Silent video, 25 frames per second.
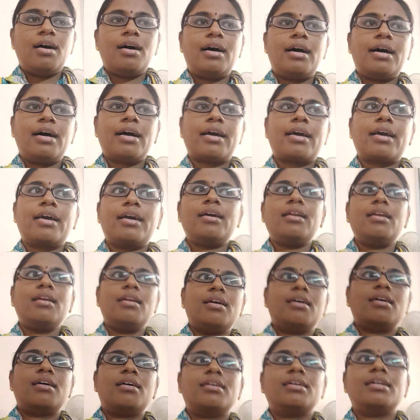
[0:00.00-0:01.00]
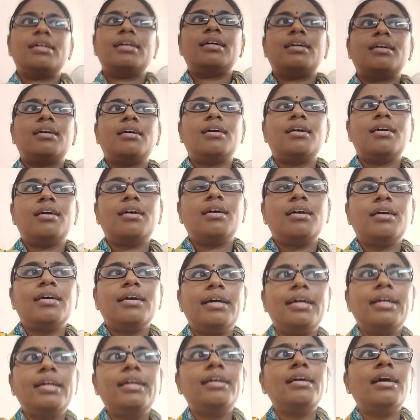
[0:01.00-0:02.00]
Again,
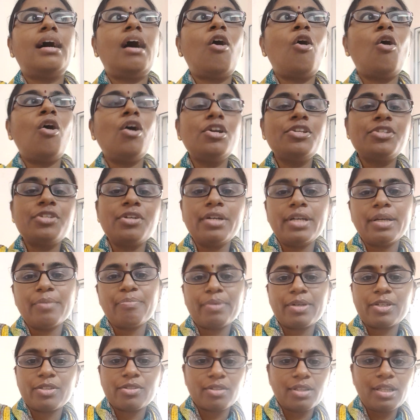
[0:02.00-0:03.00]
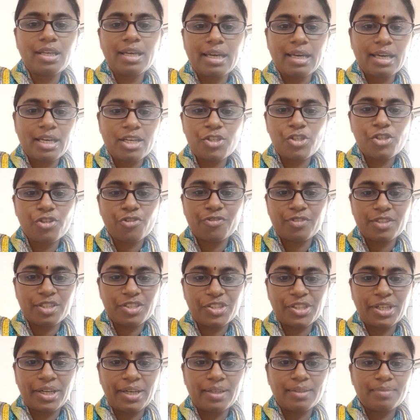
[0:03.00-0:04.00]
it also depends on the age of the
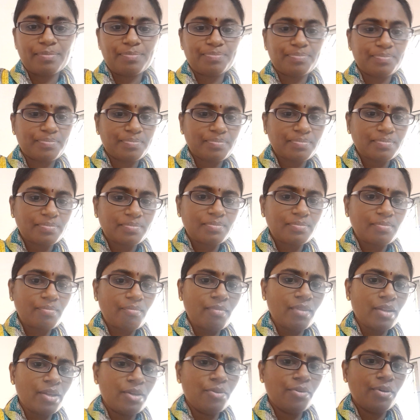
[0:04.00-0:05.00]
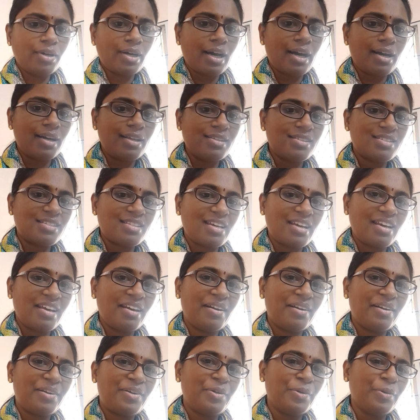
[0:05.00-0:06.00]
child. You can't say
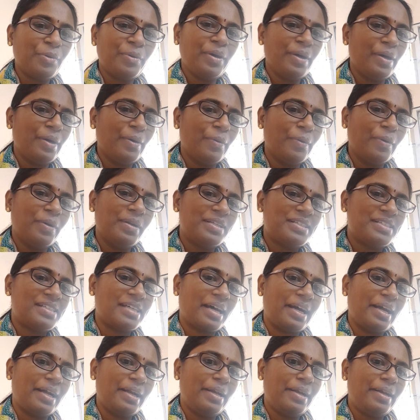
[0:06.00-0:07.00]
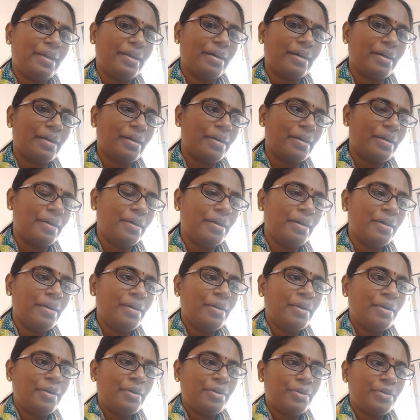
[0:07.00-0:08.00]
a 2-year-old child
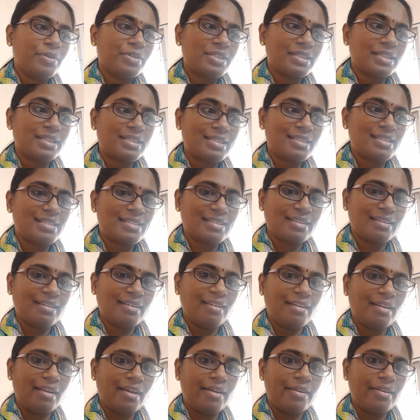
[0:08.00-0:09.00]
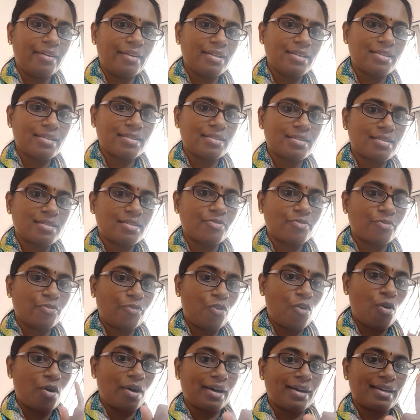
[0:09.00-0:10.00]
to sit still and
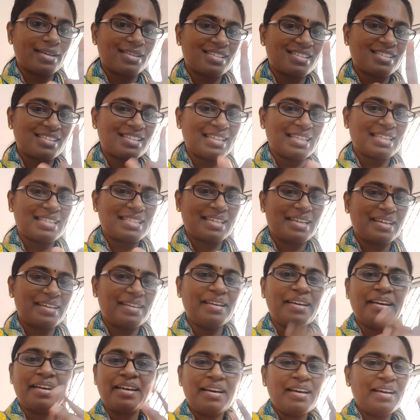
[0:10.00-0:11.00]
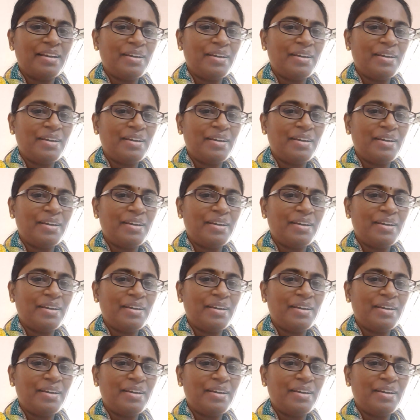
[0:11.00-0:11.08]
focus, listen.